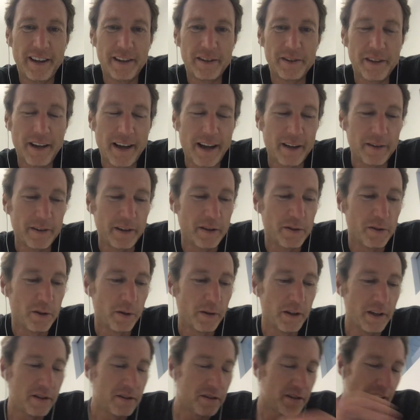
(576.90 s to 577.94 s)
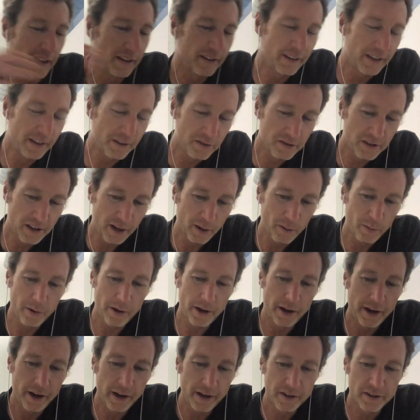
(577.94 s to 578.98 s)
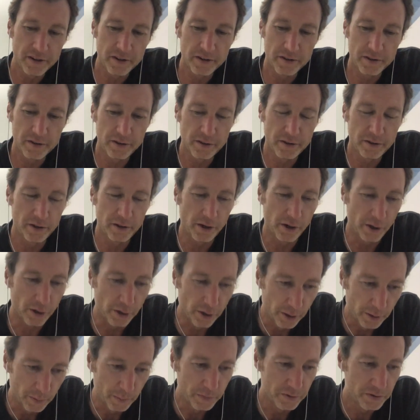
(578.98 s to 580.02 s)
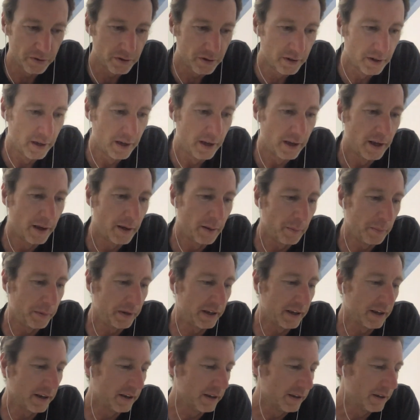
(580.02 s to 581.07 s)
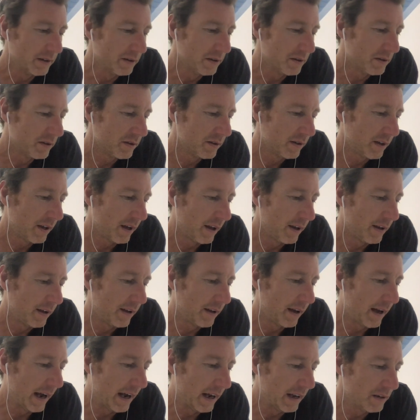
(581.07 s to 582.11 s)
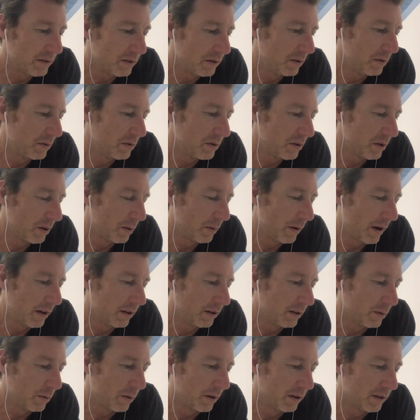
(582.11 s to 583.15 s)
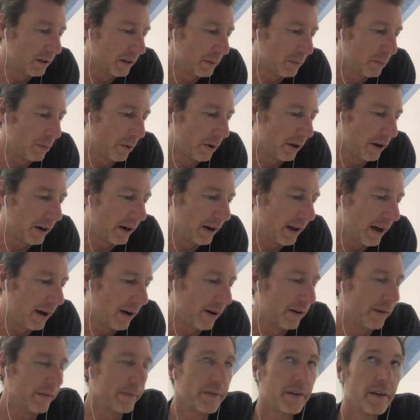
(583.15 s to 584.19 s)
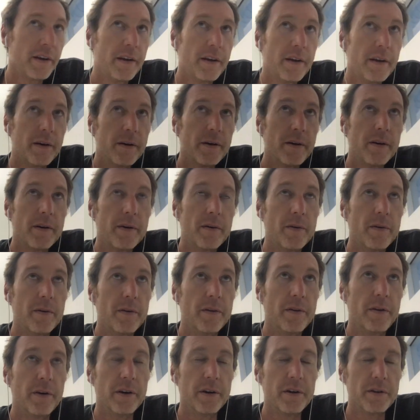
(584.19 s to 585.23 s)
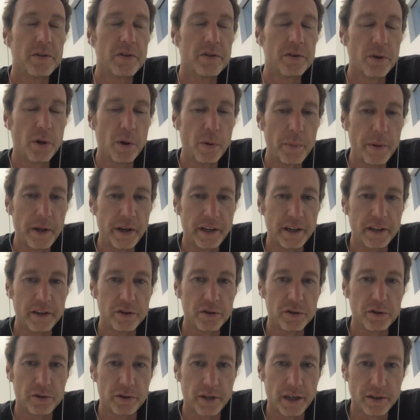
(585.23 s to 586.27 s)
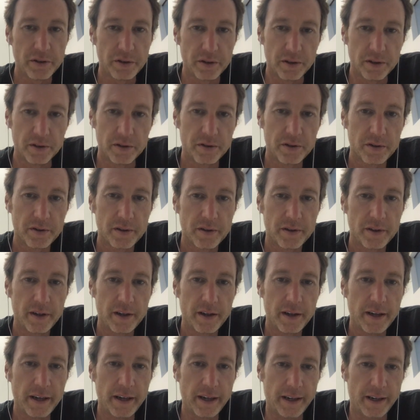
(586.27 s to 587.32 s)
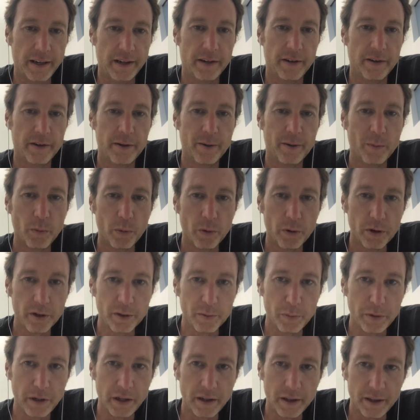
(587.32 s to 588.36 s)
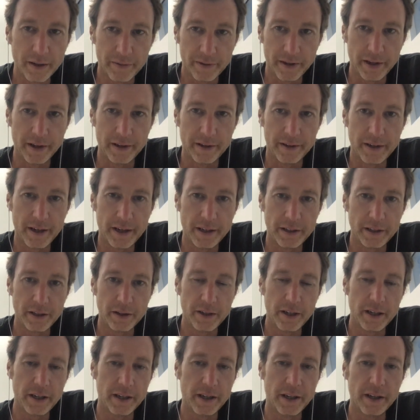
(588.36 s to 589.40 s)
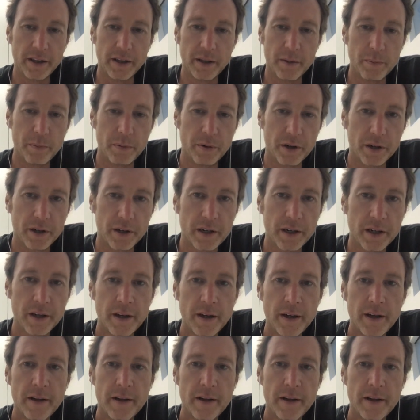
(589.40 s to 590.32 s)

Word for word: exactly so let's let's segue to herbs because as you so eloquently pointed out, there are so many stressors in the world we live in. And you, in the book,